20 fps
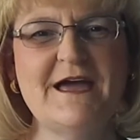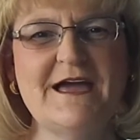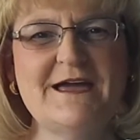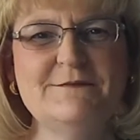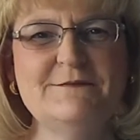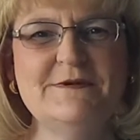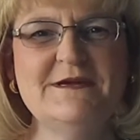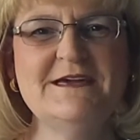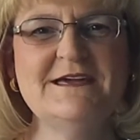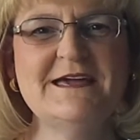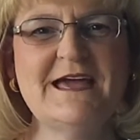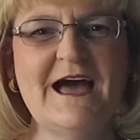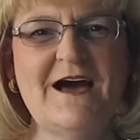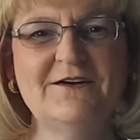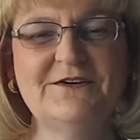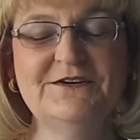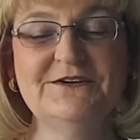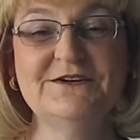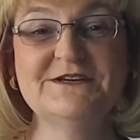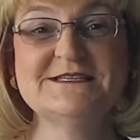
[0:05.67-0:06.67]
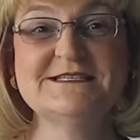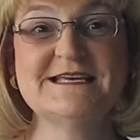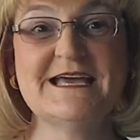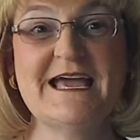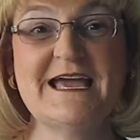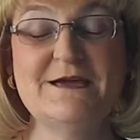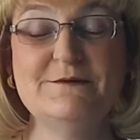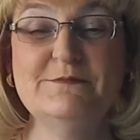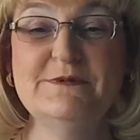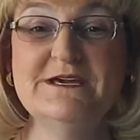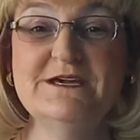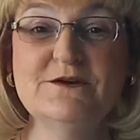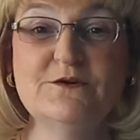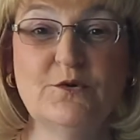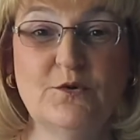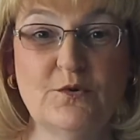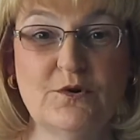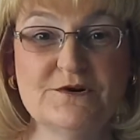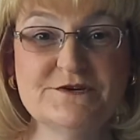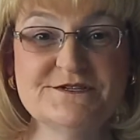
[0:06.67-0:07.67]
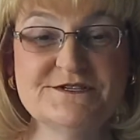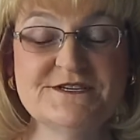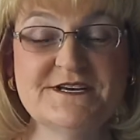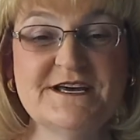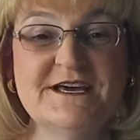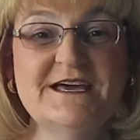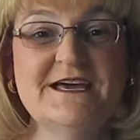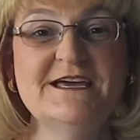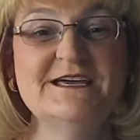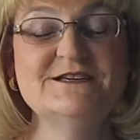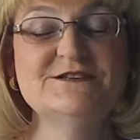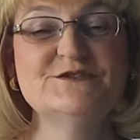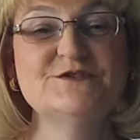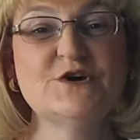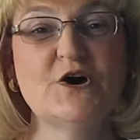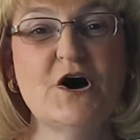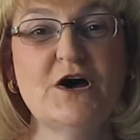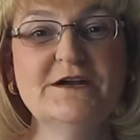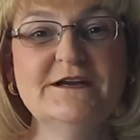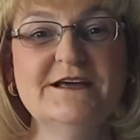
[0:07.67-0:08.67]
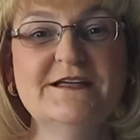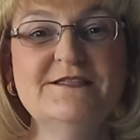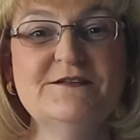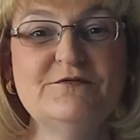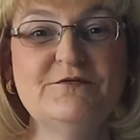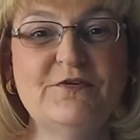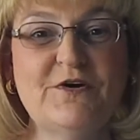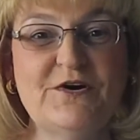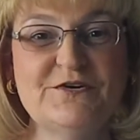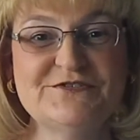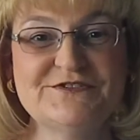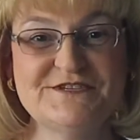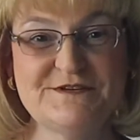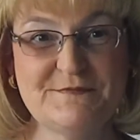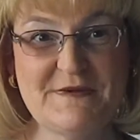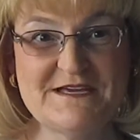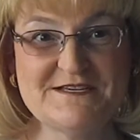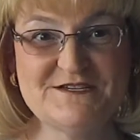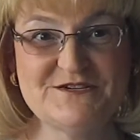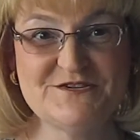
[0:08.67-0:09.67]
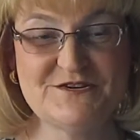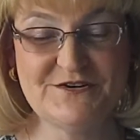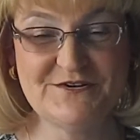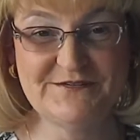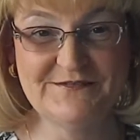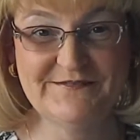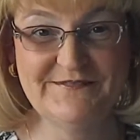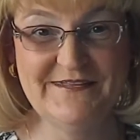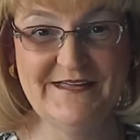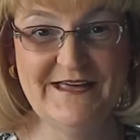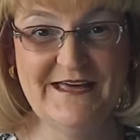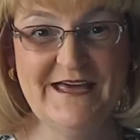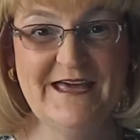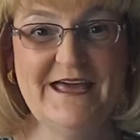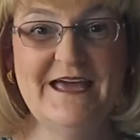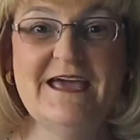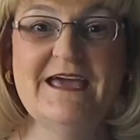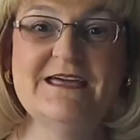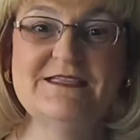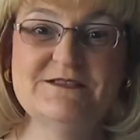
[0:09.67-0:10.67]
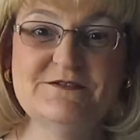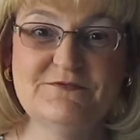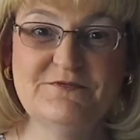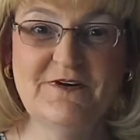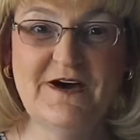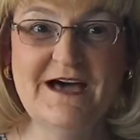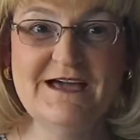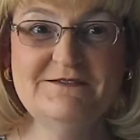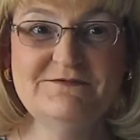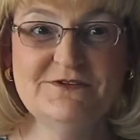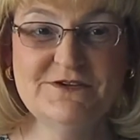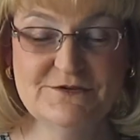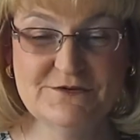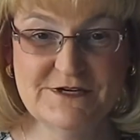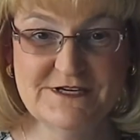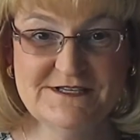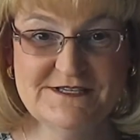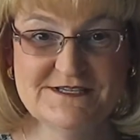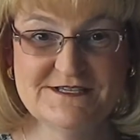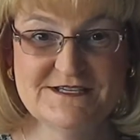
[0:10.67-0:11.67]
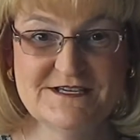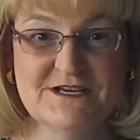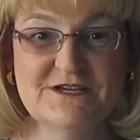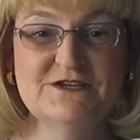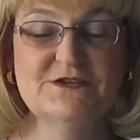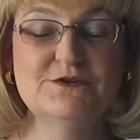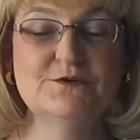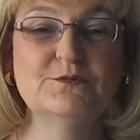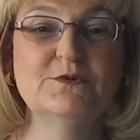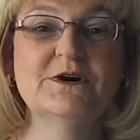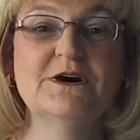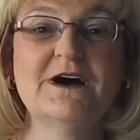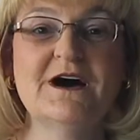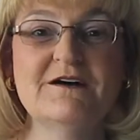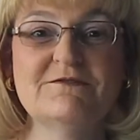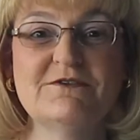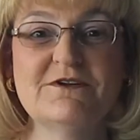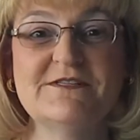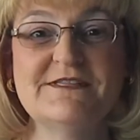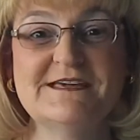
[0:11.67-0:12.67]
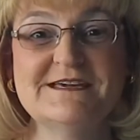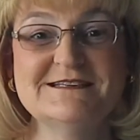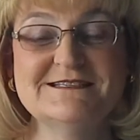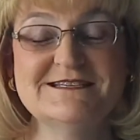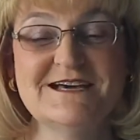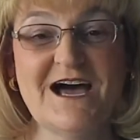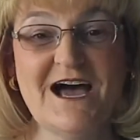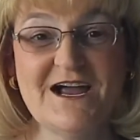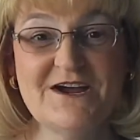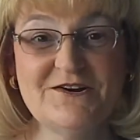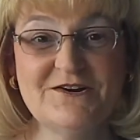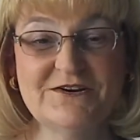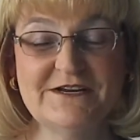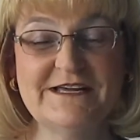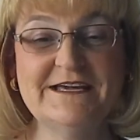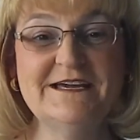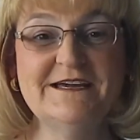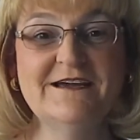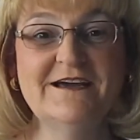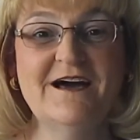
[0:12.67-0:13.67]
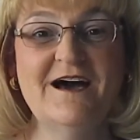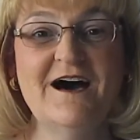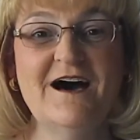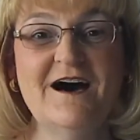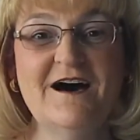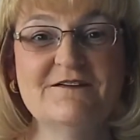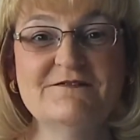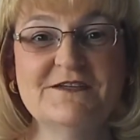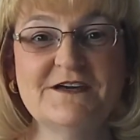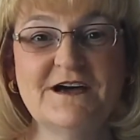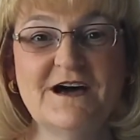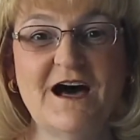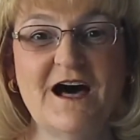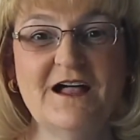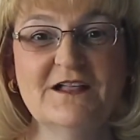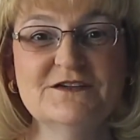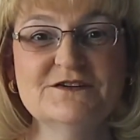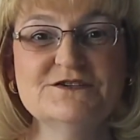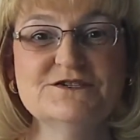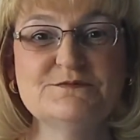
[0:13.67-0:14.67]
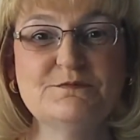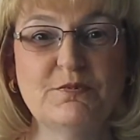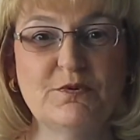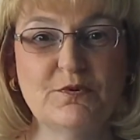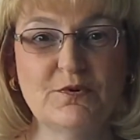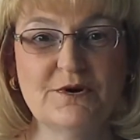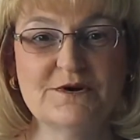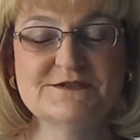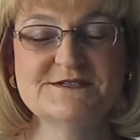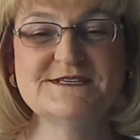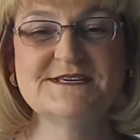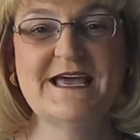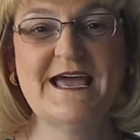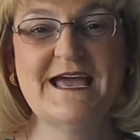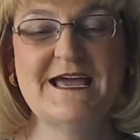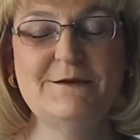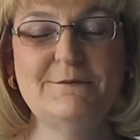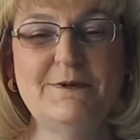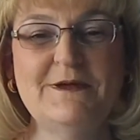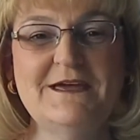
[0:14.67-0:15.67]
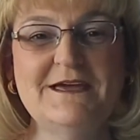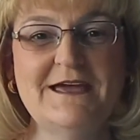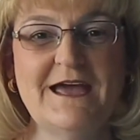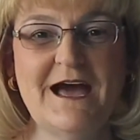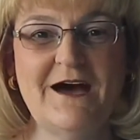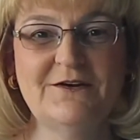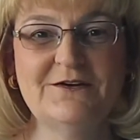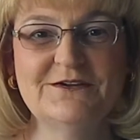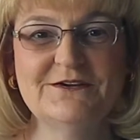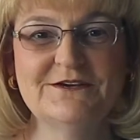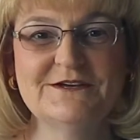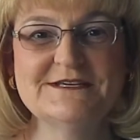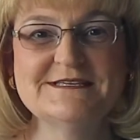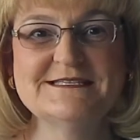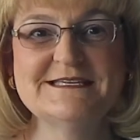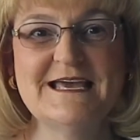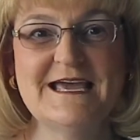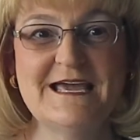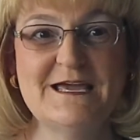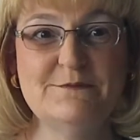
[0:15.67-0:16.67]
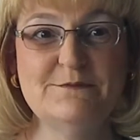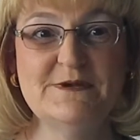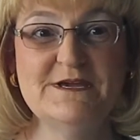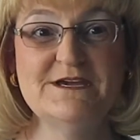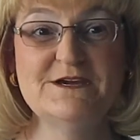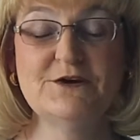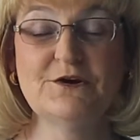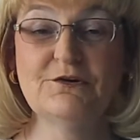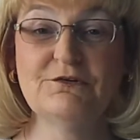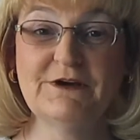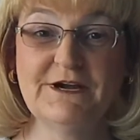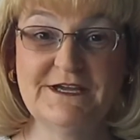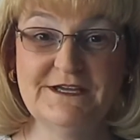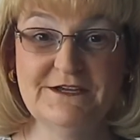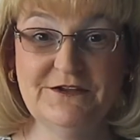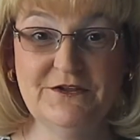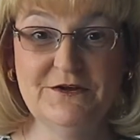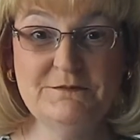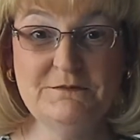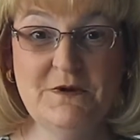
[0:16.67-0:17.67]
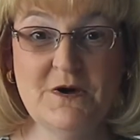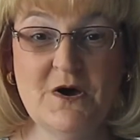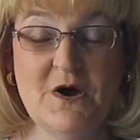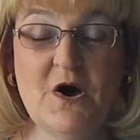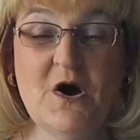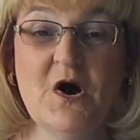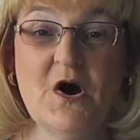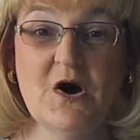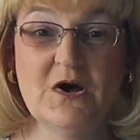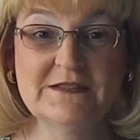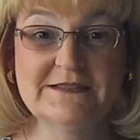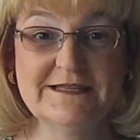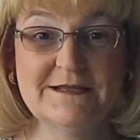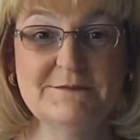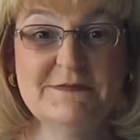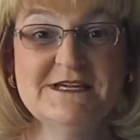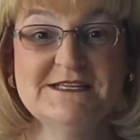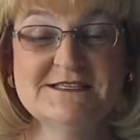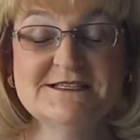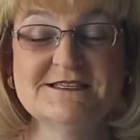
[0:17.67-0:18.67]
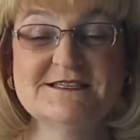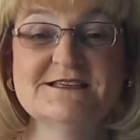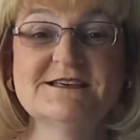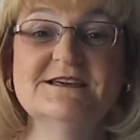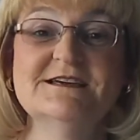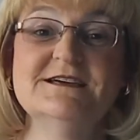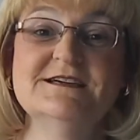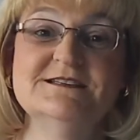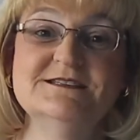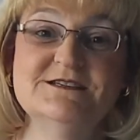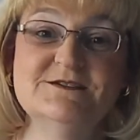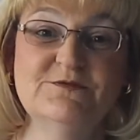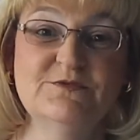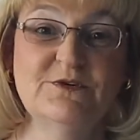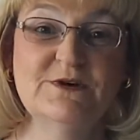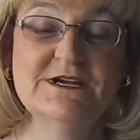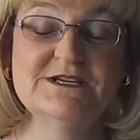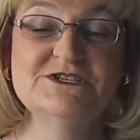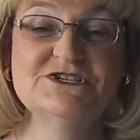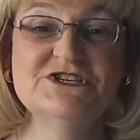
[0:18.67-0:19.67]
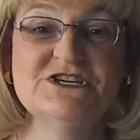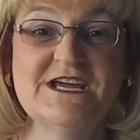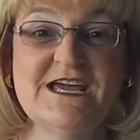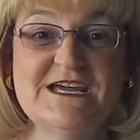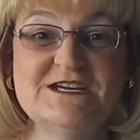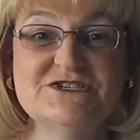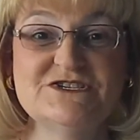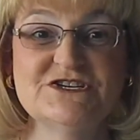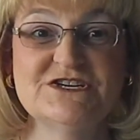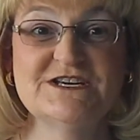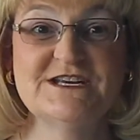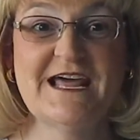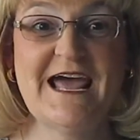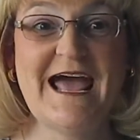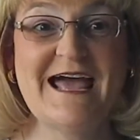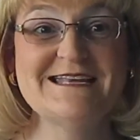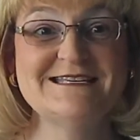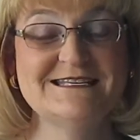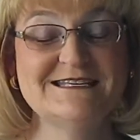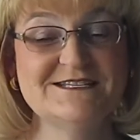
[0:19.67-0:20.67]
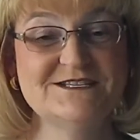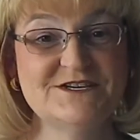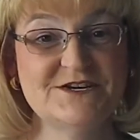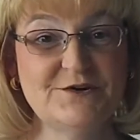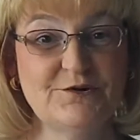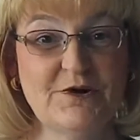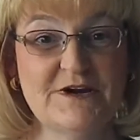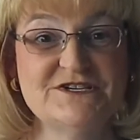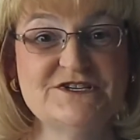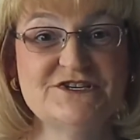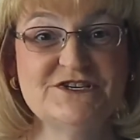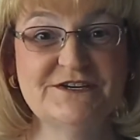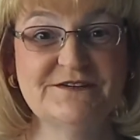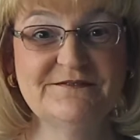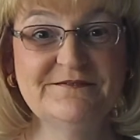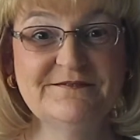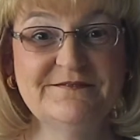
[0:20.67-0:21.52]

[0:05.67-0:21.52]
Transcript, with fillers: AP Calculus AB course is taught in the fall semester. In the 5 units, you will cover the entirety of the College Board's AP Calculus AB curriculum on limits, differentiation, and integration.